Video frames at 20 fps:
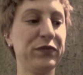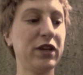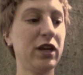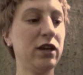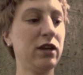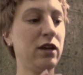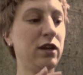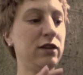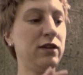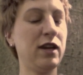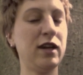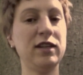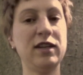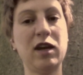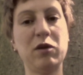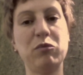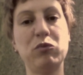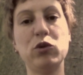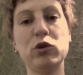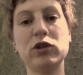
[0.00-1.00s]

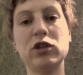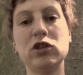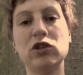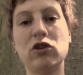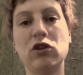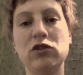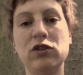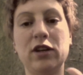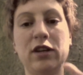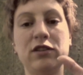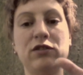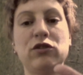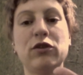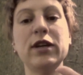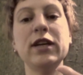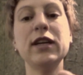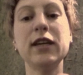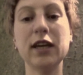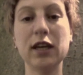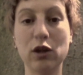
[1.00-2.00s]
They put it on their
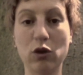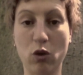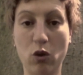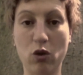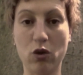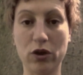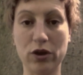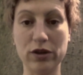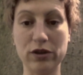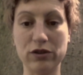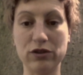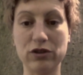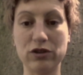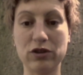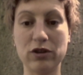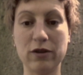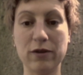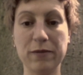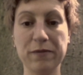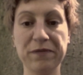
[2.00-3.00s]
drinking
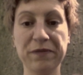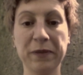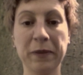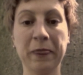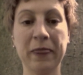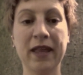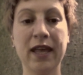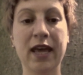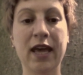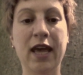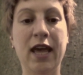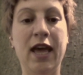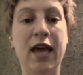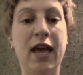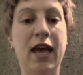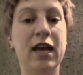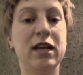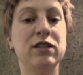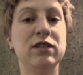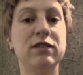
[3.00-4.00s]
horns.
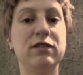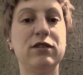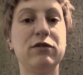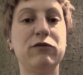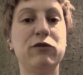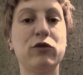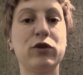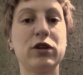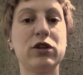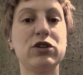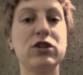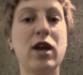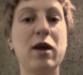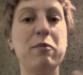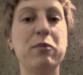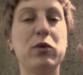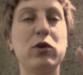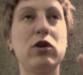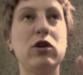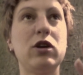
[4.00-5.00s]
And for
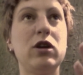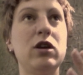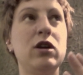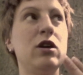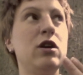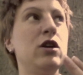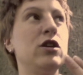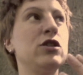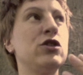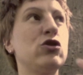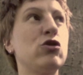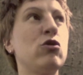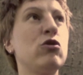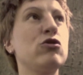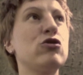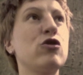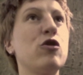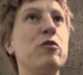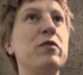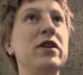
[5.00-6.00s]
example, it's
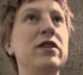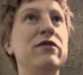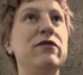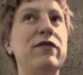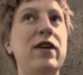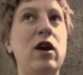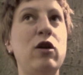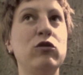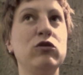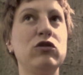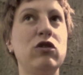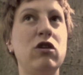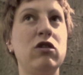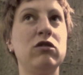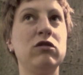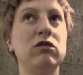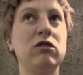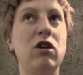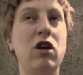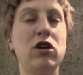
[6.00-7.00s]
also been found
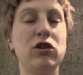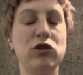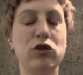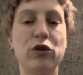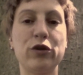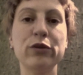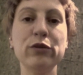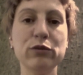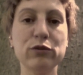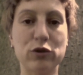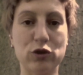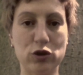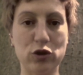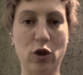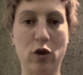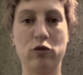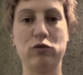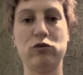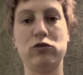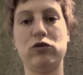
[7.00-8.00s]
on rune
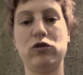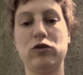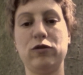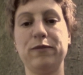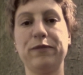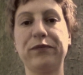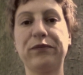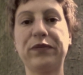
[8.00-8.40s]
stones.